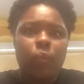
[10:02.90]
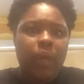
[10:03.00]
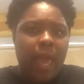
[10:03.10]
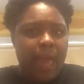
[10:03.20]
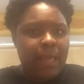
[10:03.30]
we
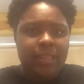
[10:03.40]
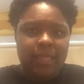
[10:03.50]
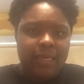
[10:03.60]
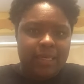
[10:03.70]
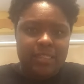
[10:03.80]
had the
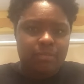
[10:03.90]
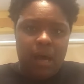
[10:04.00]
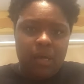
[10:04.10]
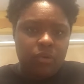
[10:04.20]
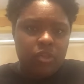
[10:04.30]
kids
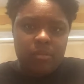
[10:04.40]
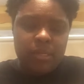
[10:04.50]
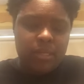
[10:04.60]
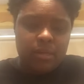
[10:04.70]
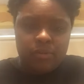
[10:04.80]
model them
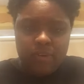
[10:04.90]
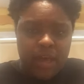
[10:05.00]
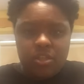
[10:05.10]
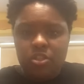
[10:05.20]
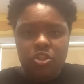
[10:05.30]
in the
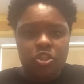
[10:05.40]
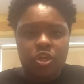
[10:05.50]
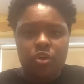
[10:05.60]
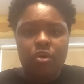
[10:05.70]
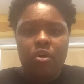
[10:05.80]
fashion
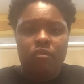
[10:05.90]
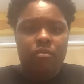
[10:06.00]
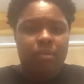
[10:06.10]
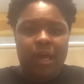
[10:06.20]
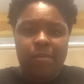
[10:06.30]
show for
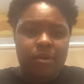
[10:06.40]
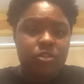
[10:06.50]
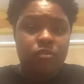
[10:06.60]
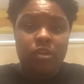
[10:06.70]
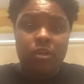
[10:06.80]
Black
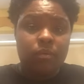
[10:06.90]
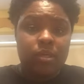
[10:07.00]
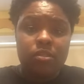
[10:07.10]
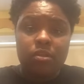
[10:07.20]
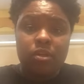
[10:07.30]
Breastfeeding
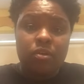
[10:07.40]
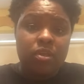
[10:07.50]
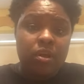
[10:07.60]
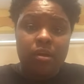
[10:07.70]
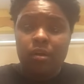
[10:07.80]
Week. So they're
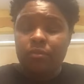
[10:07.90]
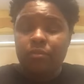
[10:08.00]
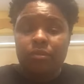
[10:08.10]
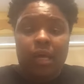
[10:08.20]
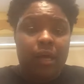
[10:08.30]
there.
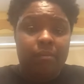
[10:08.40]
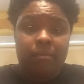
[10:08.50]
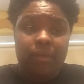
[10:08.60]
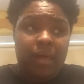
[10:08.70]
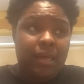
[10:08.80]

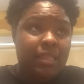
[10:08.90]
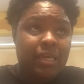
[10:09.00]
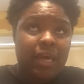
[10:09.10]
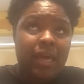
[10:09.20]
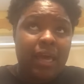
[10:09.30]
I
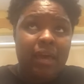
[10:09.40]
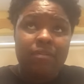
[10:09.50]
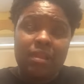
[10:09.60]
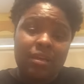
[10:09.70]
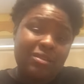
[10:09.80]
think I have
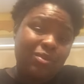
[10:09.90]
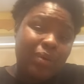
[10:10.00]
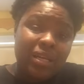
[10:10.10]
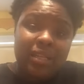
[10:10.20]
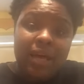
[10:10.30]
like
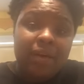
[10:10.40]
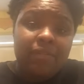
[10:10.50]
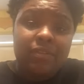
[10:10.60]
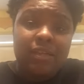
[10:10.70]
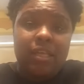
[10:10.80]
20
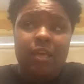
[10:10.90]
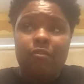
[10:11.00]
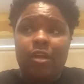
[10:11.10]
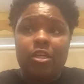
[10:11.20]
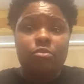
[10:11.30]
left, and they
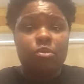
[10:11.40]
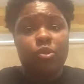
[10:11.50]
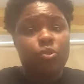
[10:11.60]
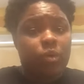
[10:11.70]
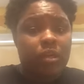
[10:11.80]
range
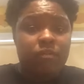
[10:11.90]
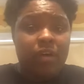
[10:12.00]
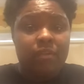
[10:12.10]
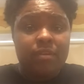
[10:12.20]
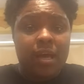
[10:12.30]
between
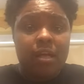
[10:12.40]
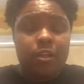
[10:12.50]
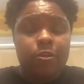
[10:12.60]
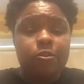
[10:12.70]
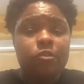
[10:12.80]

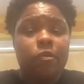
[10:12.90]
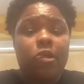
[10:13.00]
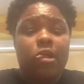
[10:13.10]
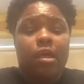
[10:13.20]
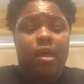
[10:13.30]
$25
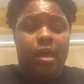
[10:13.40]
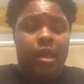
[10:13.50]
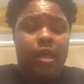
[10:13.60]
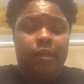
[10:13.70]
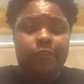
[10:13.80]

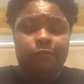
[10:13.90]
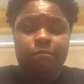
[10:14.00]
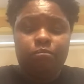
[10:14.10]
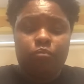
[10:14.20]
and